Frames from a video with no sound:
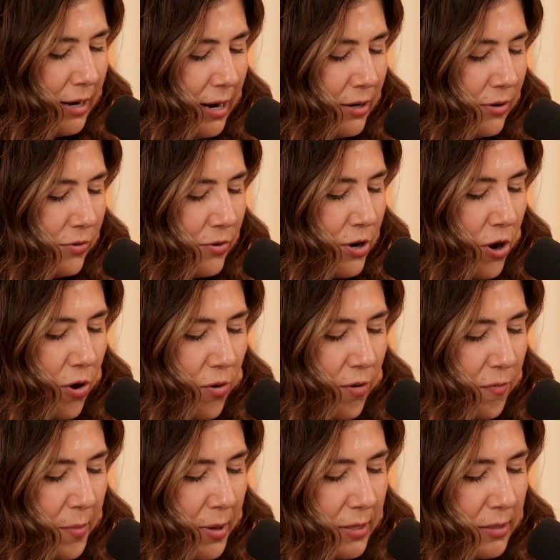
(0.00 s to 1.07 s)
I don't know
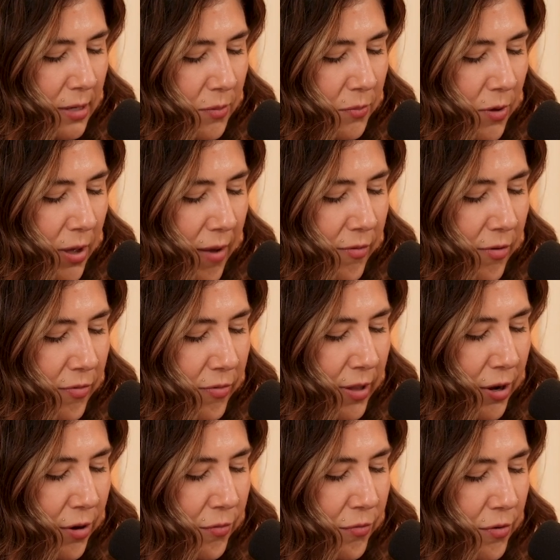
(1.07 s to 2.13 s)
if my son will have a
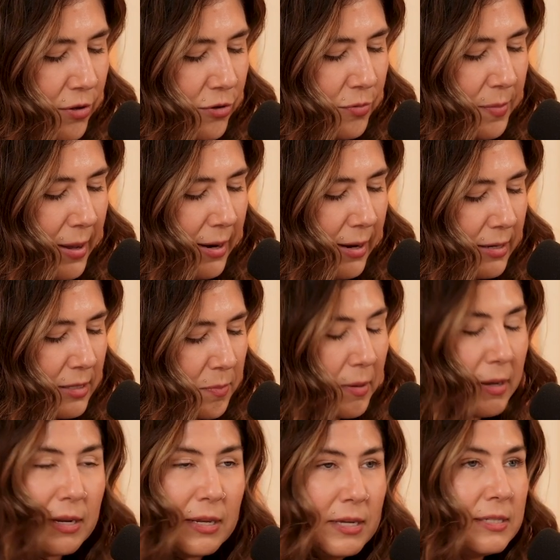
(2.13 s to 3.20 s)
flair for the dramatics,
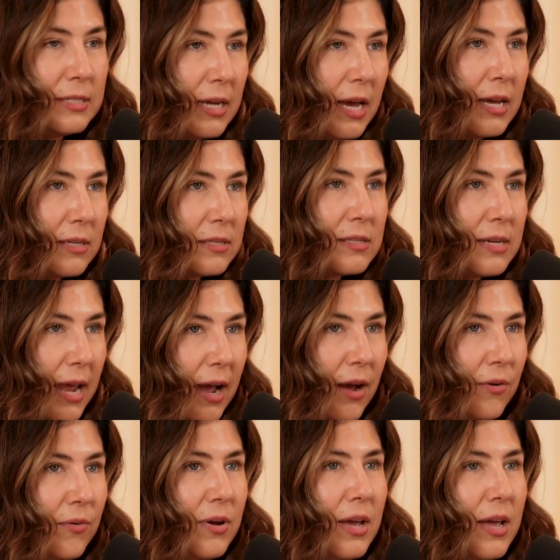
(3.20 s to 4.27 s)
but he does
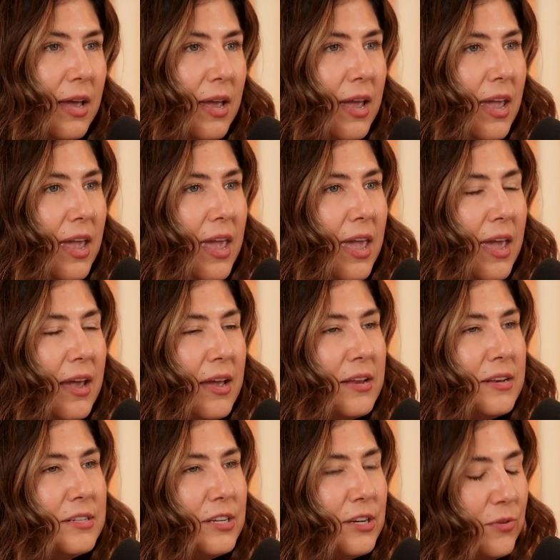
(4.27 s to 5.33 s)
now.
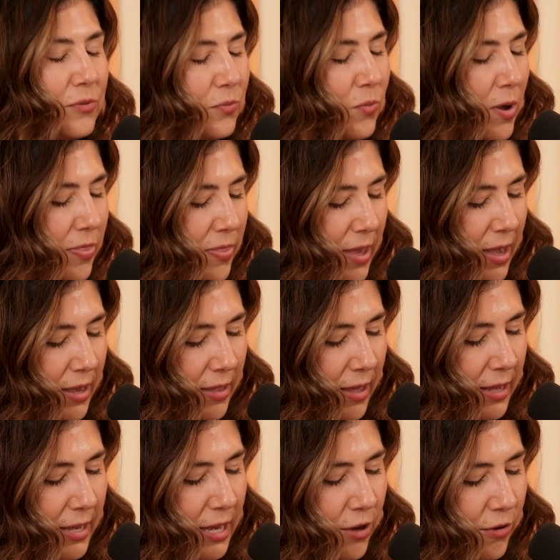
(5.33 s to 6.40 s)
And one thing,
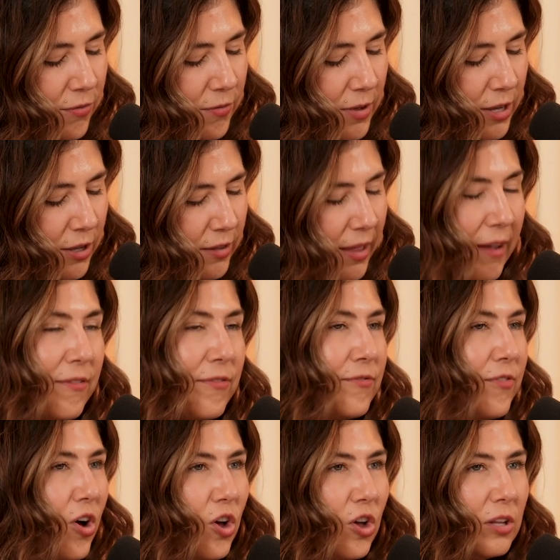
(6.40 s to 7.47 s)
like he'll he'll like
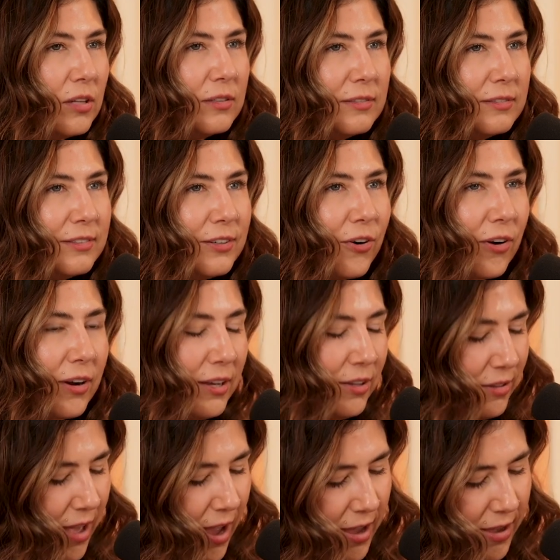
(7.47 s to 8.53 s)
fall, or
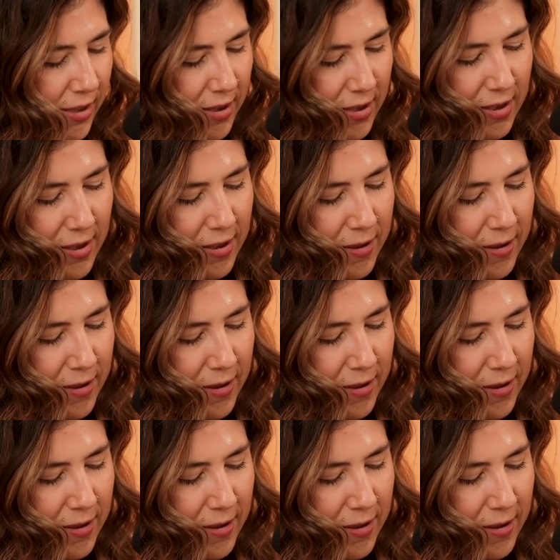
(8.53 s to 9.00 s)
he'll like,